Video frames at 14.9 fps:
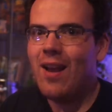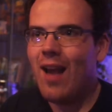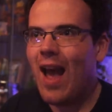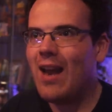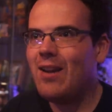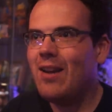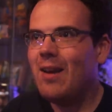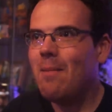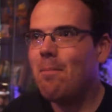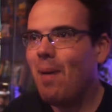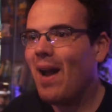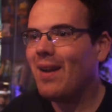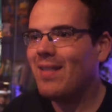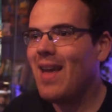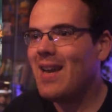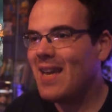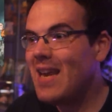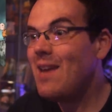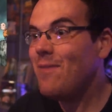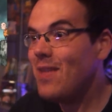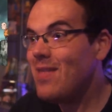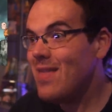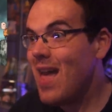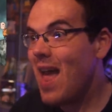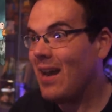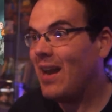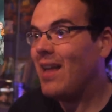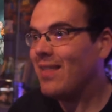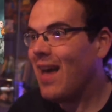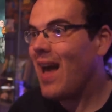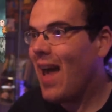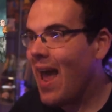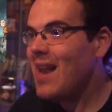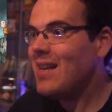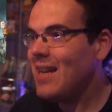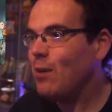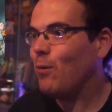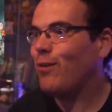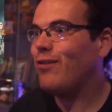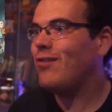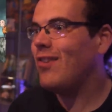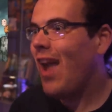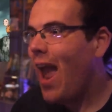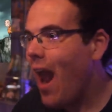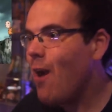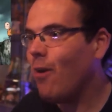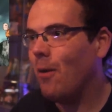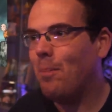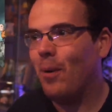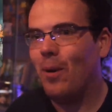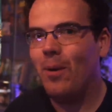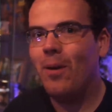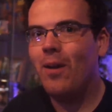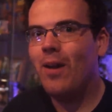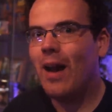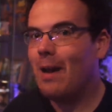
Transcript: and back then, even then, that ending was terrible.